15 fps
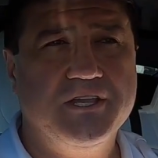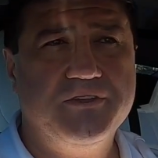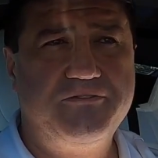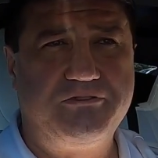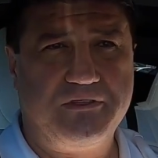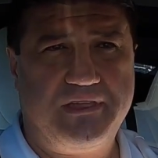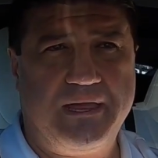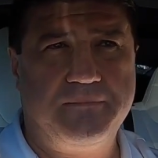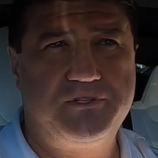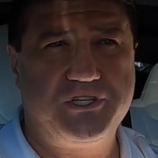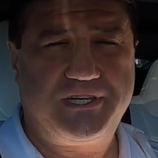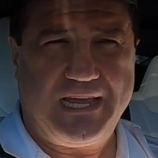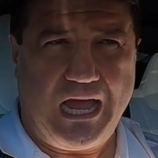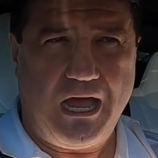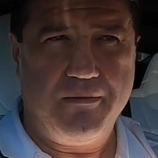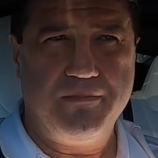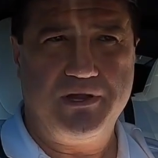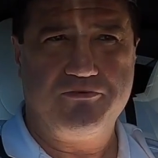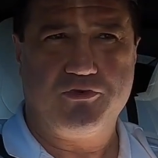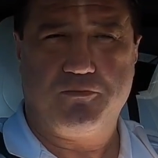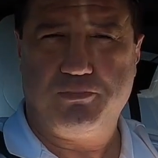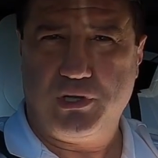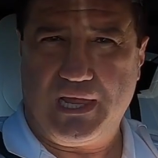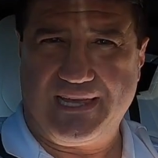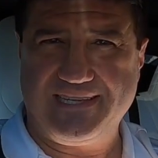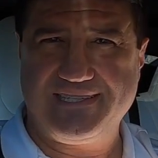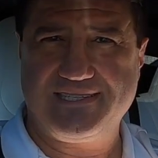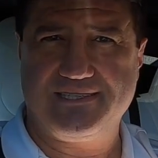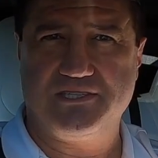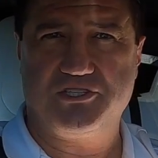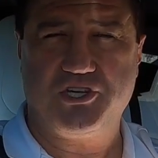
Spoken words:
for them to come and replace the